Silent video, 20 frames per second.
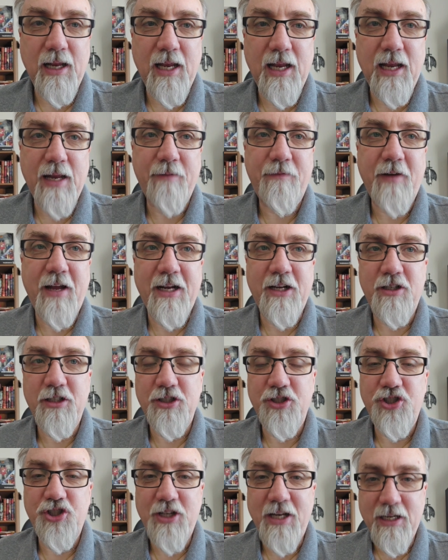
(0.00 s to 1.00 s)
if I
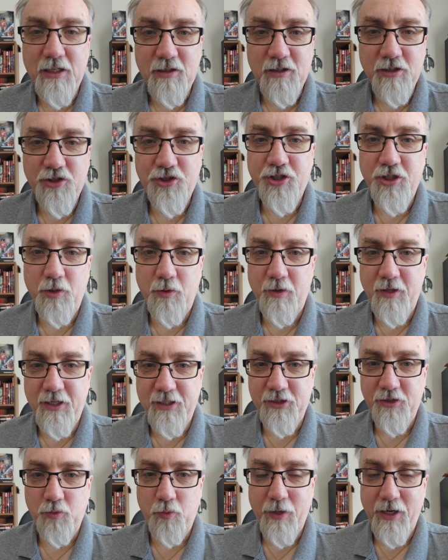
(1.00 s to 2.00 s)
could challenge you
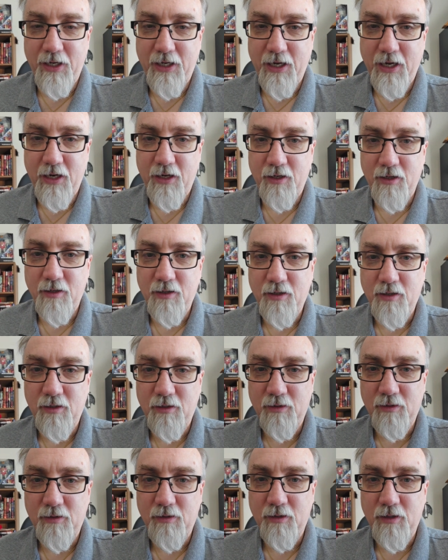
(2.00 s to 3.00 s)
this weekend,
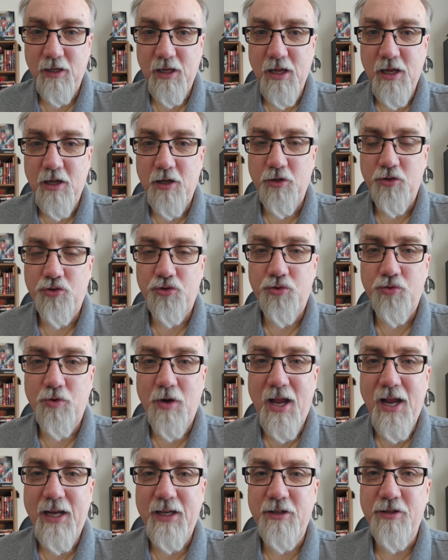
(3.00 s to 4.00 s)

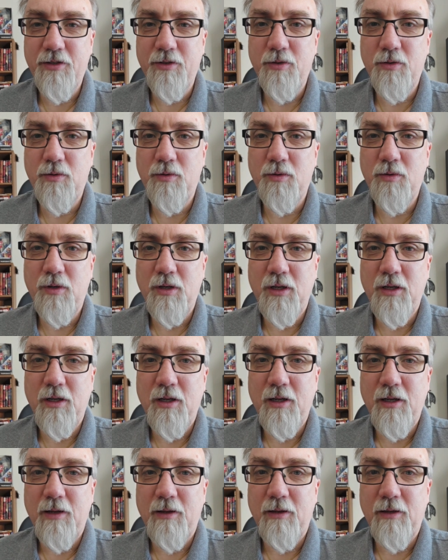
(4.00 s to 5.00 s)
try to,
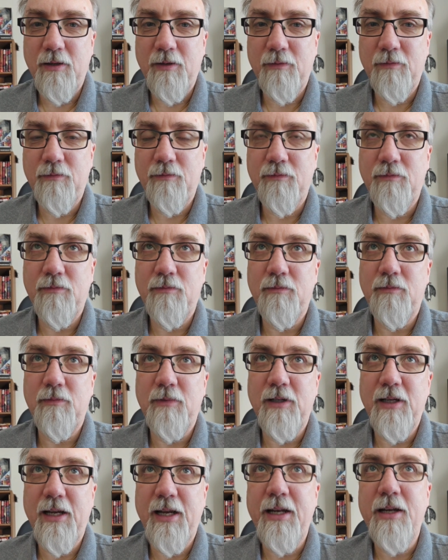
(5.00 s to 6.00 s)

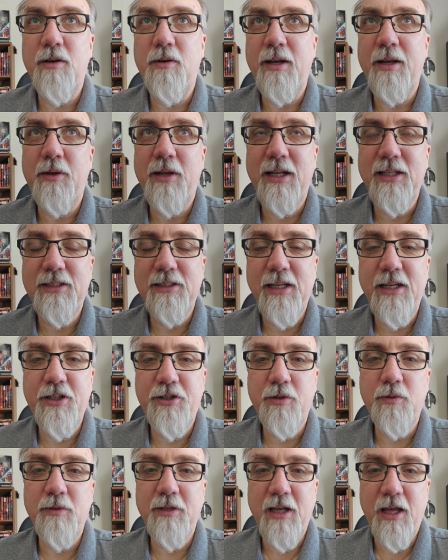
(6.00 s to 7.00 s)
and when I say do